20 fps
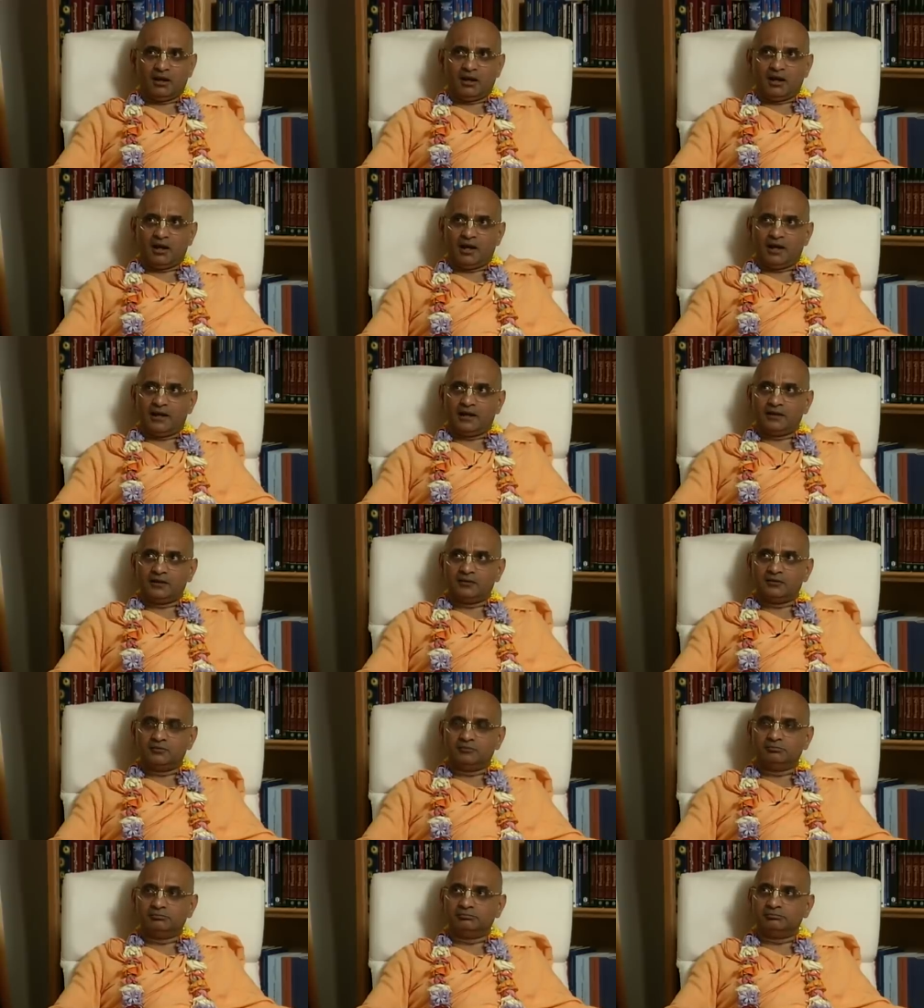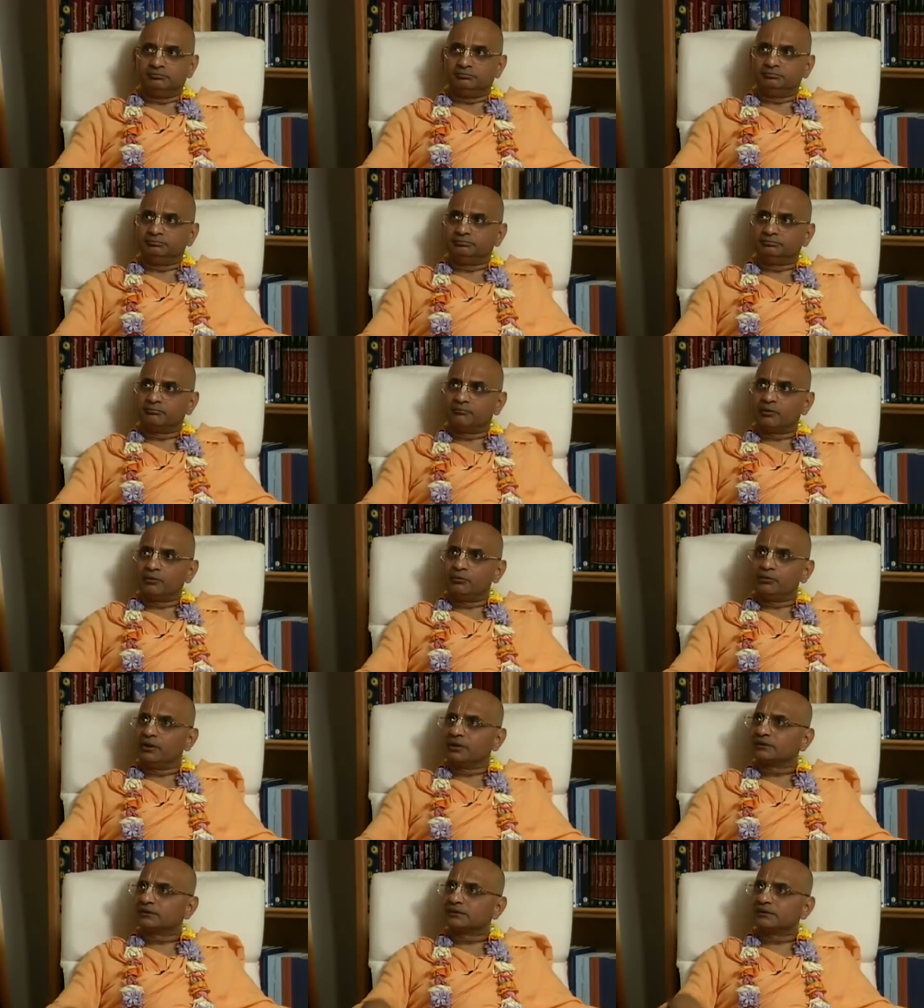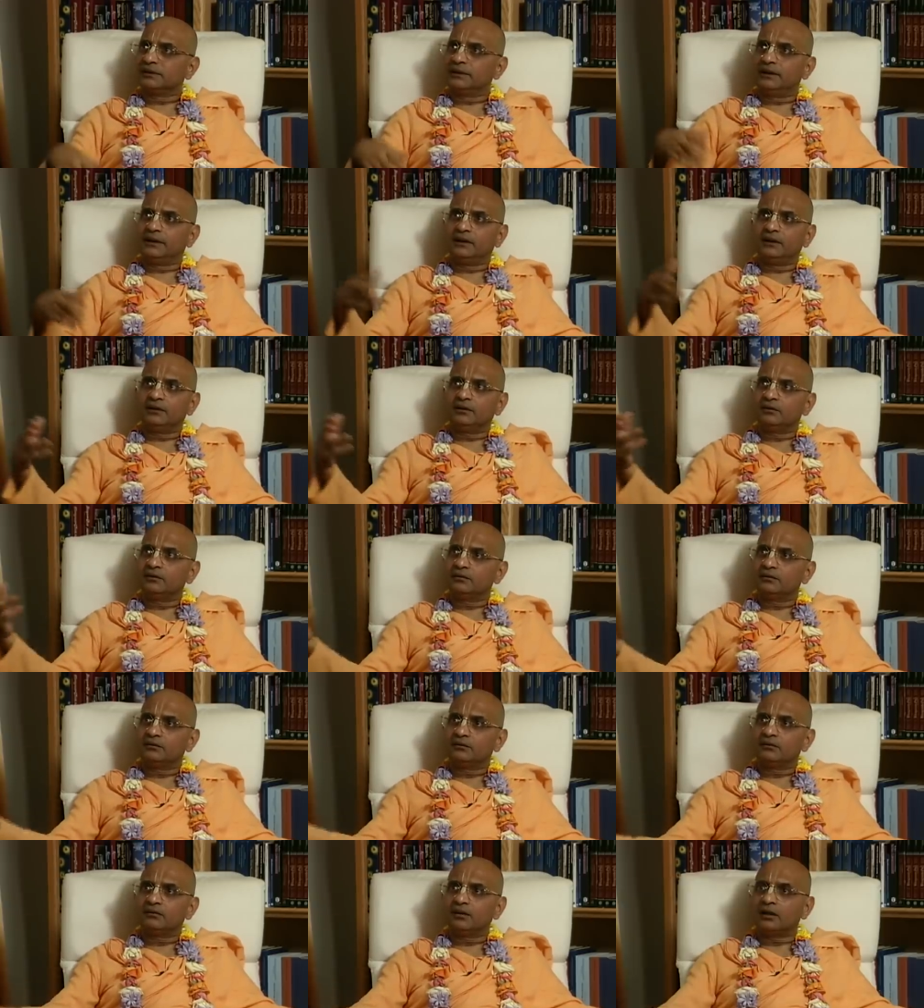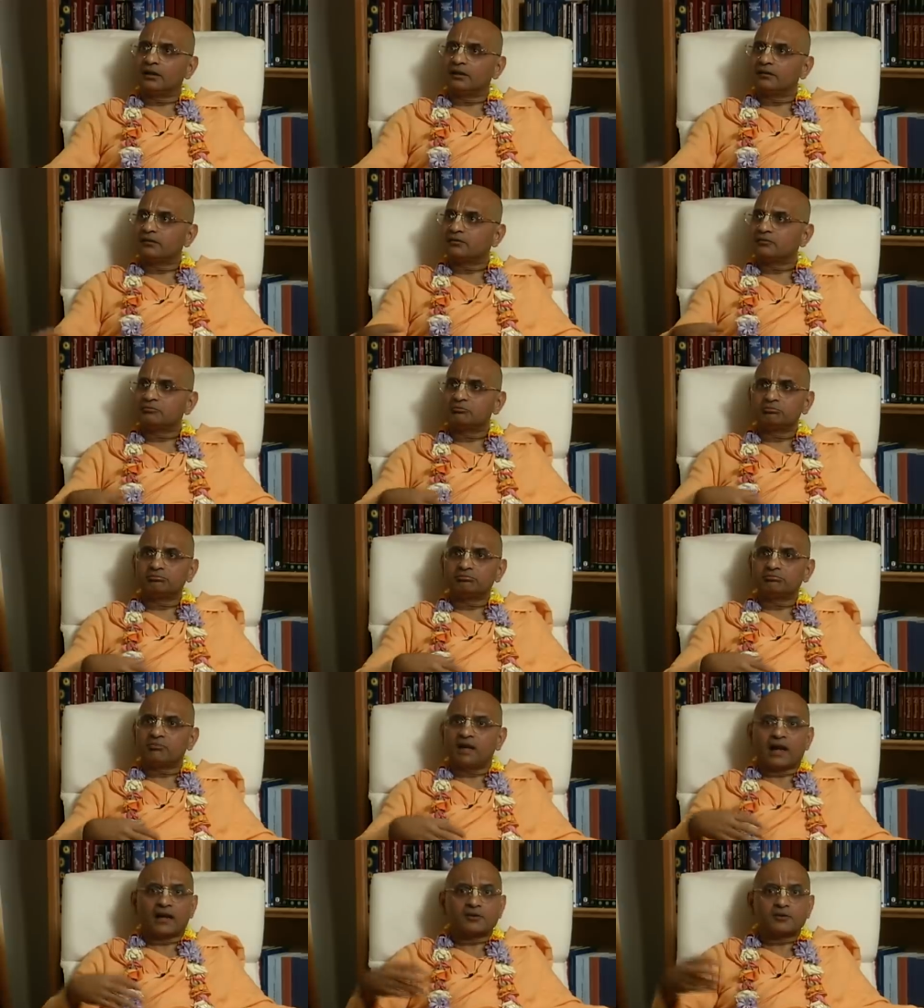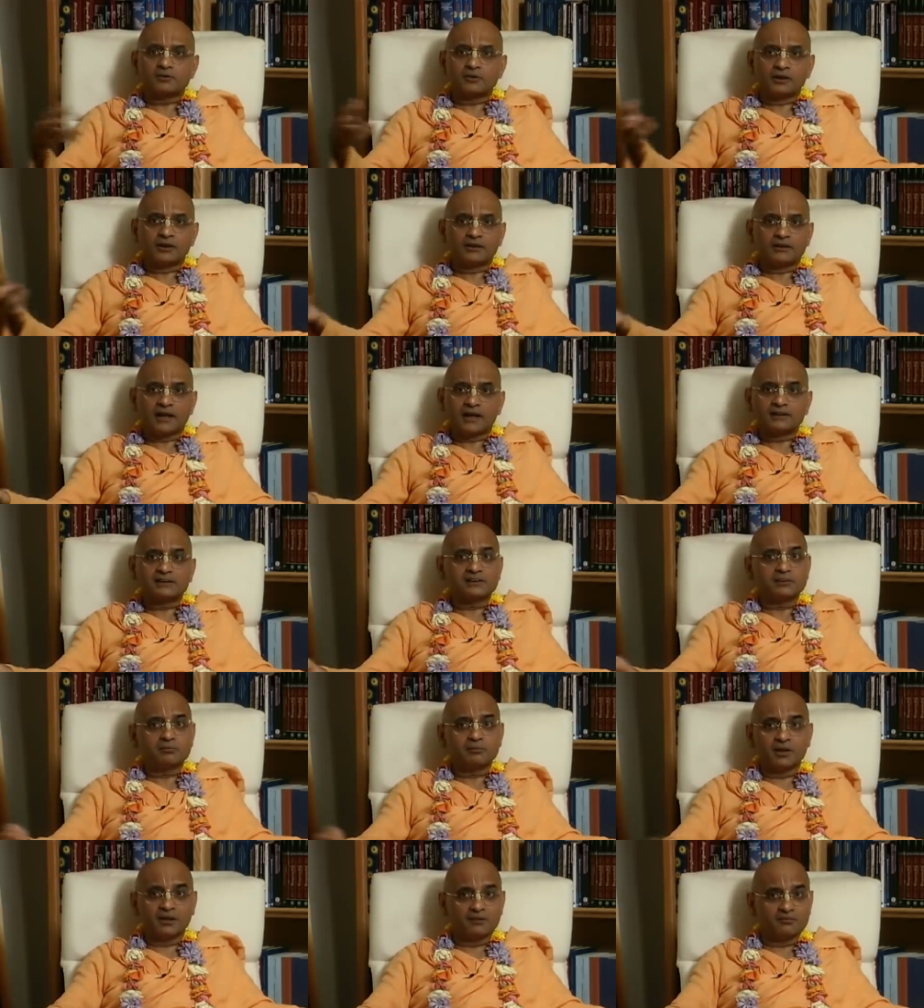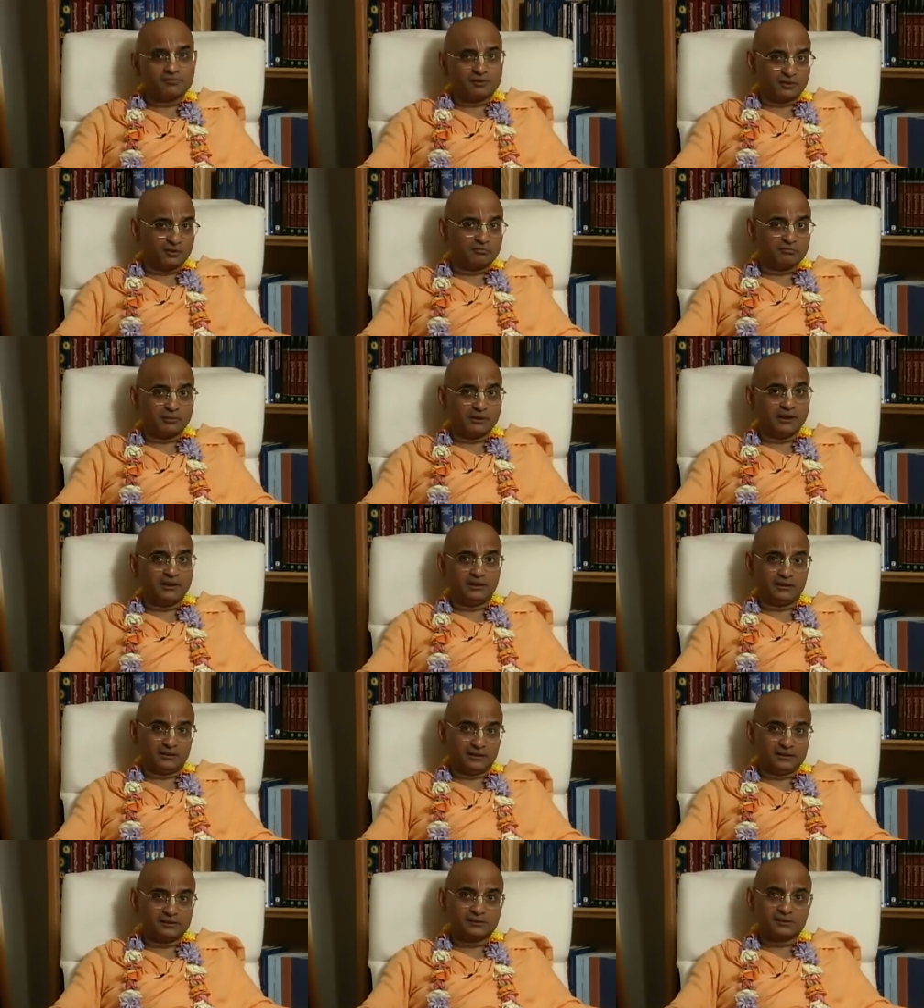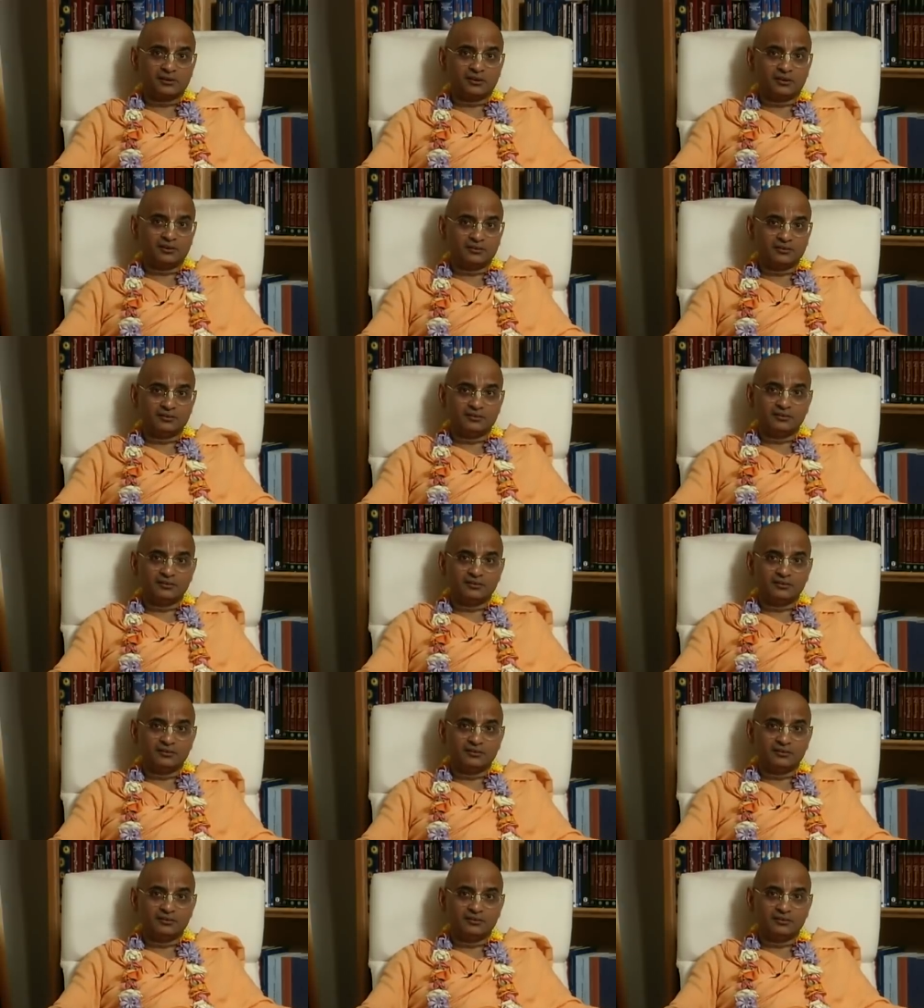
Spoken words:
And we are seeing, like, actually that's the benefit of being in ISKCON.